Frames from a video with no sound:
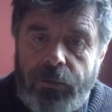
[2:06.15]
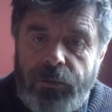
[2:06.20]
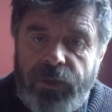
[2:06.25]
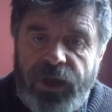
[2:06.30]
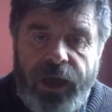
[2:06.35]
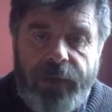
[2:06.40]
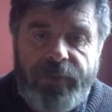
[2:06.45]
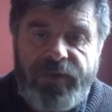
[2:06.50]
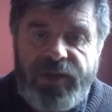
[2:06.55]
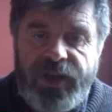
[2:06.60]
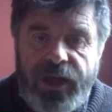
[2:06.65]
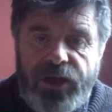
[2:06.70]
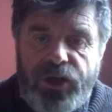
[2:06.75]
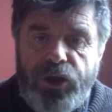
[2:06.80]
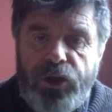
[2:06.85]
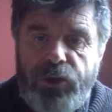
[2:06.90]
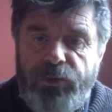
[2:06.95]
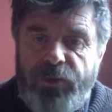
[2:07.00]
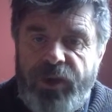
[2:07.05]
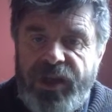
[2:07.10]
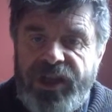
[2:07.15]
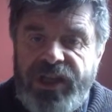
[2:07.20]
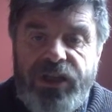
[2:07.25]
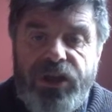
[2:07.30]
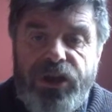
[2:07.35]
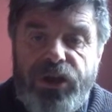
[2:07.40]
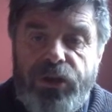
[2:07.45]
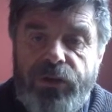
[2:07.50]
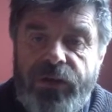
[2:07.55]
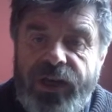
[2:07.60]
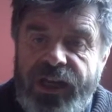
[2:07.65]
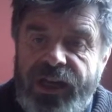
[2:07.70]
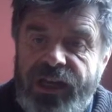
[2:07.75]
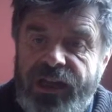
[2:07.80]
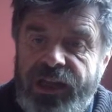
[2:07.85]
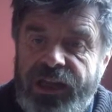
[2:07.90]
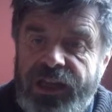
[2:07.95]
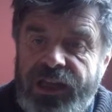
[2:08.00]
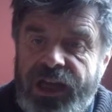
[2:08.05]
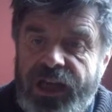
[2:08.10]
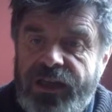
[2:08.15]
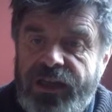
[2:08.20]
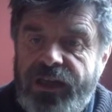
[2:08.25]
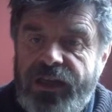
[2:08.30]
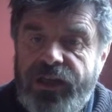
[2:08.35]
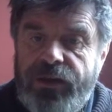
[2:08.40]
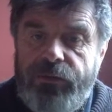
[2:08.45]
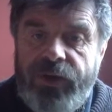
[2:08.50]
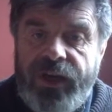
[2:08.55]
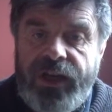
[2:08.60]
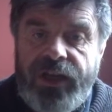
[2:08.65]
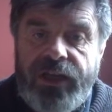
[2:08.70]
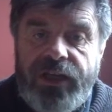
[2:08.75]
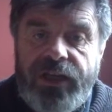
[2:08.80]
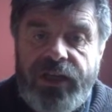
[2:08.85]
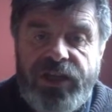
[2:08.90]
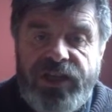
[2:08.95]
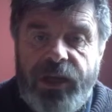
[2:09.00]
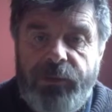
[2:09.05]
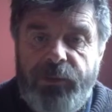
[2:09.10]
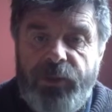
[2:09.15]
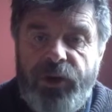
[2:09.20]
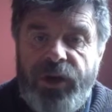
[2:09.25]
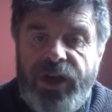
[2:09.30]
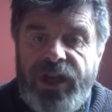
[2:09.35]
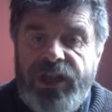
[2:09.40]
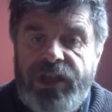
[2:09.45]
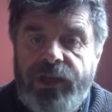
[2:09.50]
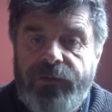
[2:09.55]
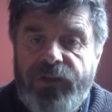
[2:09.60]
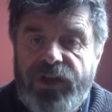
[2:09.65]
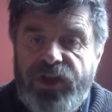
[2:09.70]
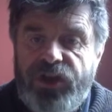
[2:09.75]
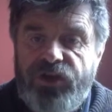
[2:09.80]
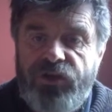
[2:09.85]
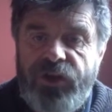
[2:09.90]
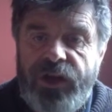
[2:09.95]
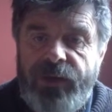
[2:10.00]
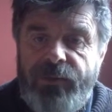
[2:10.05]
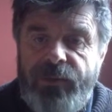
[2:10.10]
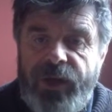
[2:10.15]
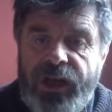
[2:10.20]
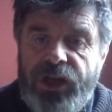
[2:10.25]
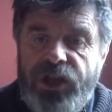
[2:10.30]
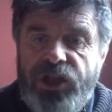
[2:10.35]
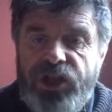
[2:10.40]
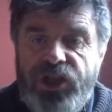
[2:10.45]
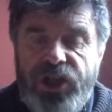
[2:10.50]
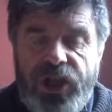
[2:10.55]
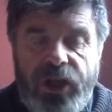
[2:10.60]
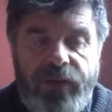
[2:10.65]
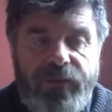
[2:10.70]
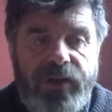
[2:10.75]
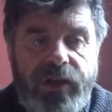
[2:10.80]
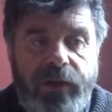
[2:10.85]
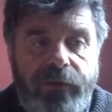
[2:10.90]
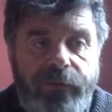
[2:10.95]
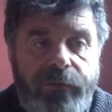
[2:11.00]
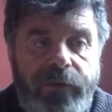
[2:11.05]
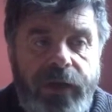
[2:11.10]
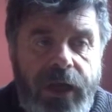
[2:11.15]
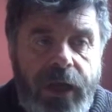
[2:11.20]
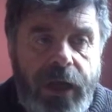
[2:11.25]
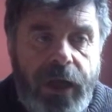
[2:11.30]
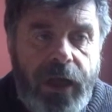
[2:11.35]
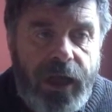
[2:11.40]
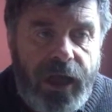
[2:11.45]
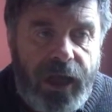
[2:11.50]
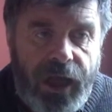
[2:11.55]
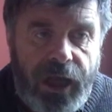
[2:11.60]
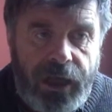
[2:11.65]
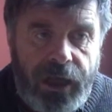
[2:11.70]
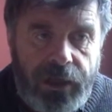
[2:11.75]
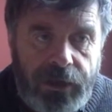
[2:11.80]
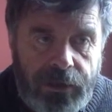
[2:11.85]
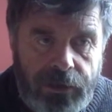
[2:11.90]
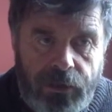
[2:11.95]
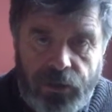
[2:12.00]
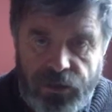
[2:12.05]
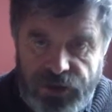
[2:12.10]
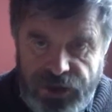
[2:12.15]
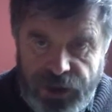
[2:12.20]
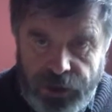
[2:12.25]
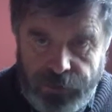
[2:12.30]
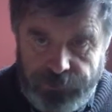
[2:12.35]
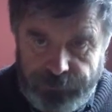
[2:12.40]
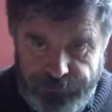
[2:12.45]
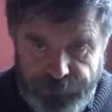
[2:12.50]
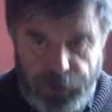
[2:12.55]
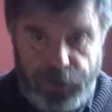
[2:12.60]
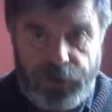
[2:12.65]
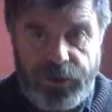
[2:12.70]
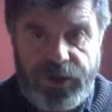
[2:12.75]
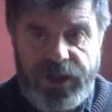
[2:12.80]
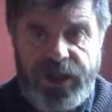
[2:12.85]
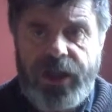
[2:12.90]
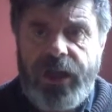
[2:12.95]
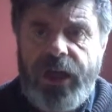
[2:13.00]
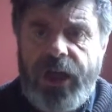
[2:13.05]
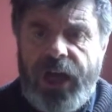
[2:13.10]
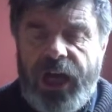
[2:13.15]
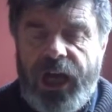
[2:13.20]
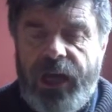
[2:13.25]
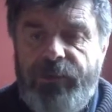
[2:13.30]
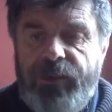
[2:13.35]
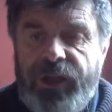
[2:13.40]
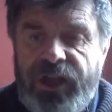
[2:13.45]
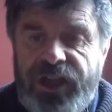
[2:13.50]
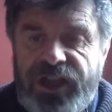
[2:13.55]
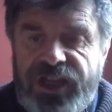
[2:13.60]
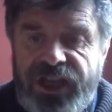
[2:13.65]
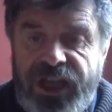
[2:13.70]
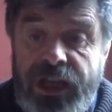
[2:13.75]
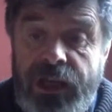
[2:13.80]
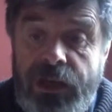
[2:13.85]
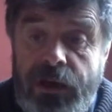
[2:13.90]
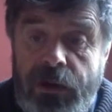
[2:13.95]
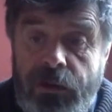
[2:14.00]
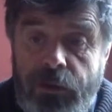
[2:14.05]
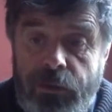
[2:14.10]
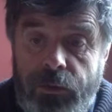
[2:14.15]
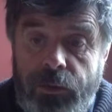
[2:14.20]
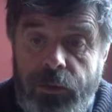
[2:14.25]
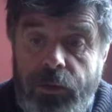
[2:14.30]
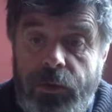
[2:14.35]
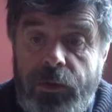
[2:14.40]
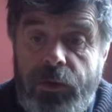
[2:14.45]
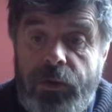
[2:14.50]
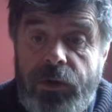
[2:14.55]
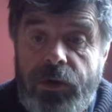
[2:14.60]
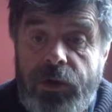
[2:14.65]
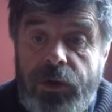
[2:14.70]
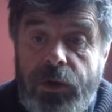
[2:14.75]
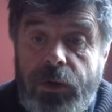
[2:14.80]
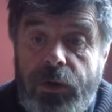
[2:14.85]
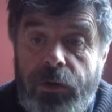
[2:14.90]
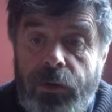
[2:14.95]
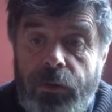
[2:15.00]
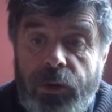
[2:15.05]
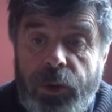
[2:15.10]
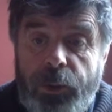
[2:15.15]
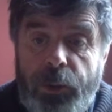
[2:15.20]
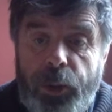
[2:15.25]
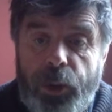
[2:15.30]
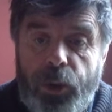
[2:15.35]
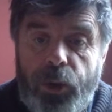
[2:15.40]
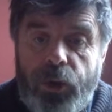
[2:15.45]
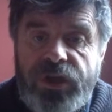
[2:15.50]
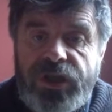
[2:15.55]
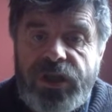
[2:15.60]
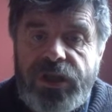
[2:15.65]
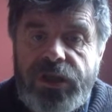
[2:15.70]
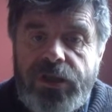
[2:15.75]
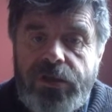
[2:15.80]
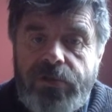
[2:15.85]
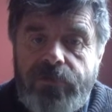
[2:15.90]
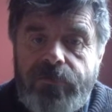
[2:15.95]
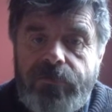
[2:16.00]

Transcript: Perhaps they're too busy to do anything other than read the summaries of extremely conservative and also false IPCC reports.